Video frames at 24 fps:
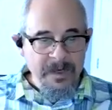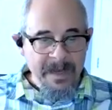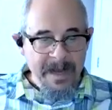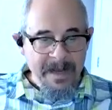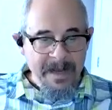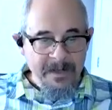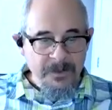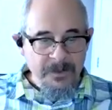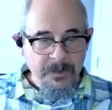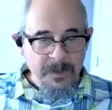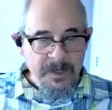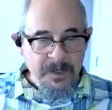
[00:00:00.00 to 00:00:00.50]

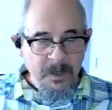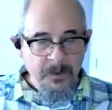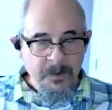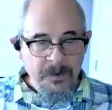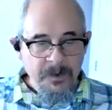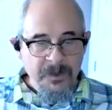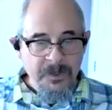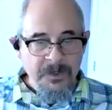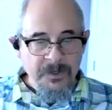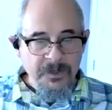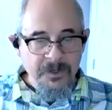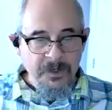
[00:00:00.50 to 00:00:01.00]
As we do
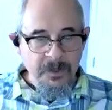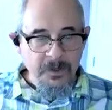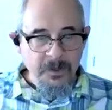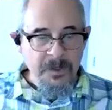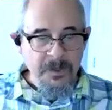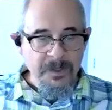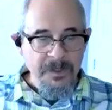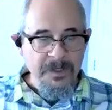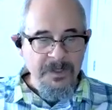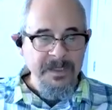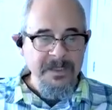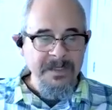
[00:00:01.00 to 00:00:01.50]
with the
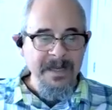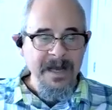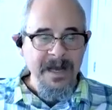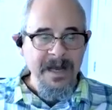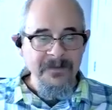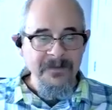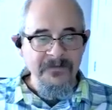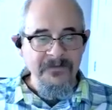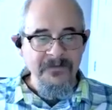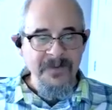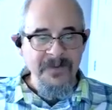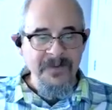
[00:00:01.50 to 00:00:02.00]
suttas, is
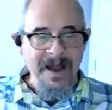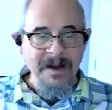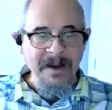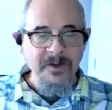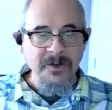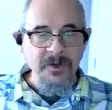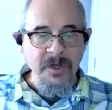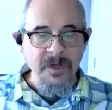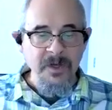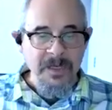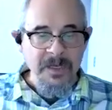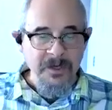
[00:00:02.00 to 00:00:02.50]
not
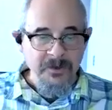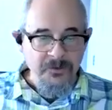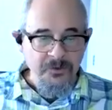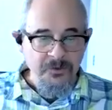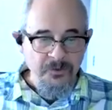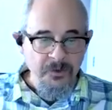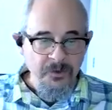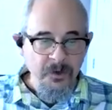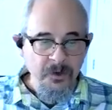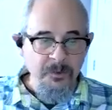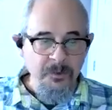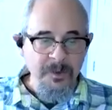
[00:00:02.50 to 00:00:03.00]
factually
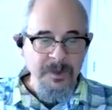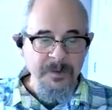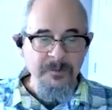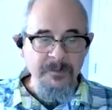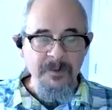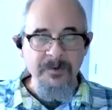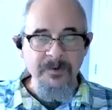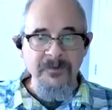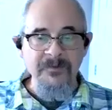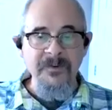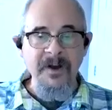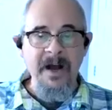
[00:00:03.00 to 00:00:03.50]
true, but
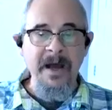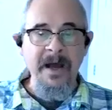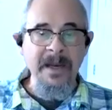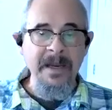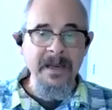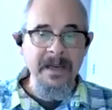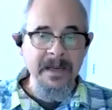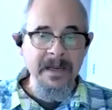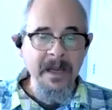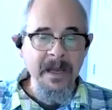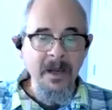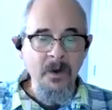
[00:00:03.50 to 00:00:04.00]

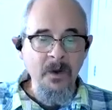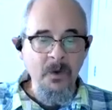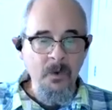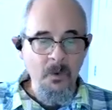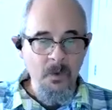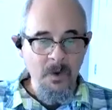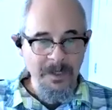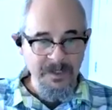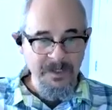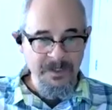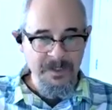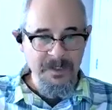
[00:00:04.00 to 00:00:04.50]
providing
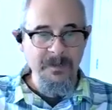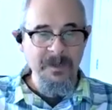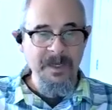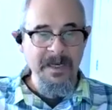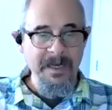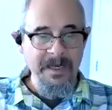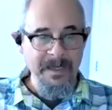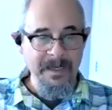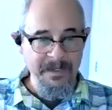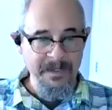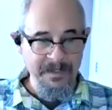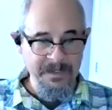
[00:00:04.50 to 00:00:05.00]
wisdom
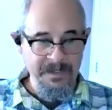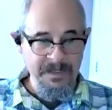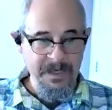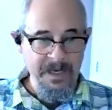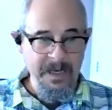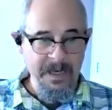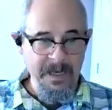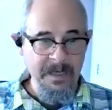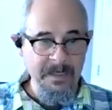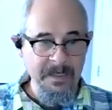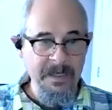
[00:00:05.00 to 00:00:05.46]
and insight.